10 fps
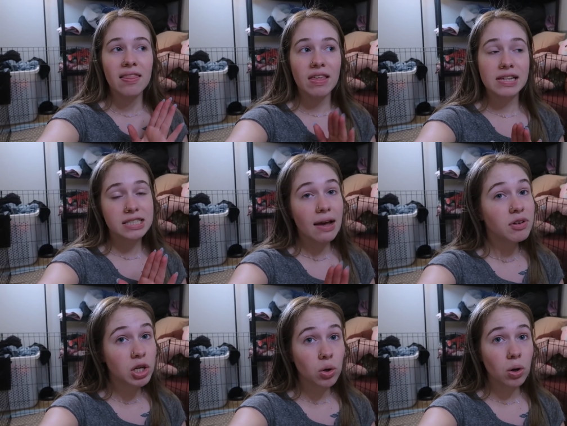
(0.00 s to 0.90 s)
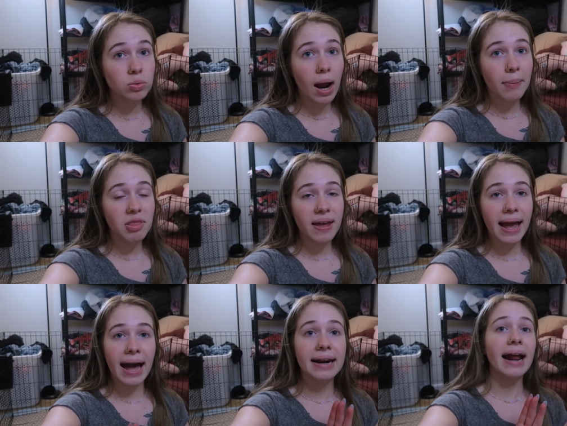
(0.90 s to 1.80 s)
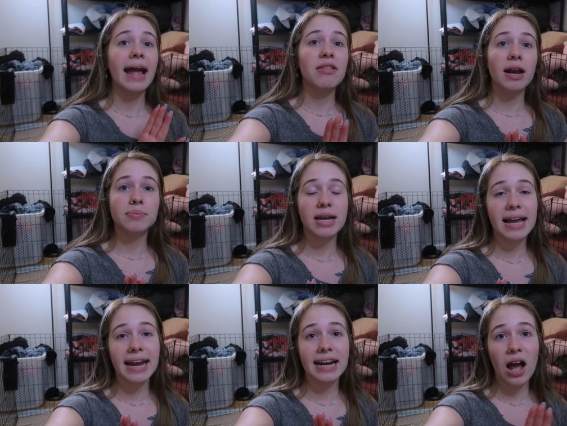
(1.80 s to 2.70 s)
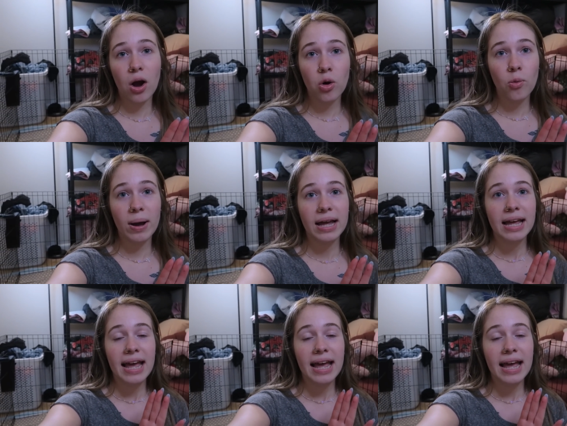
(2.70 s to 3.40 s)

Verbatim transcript: the seven-year-old rabbit they had, and I ended up taking home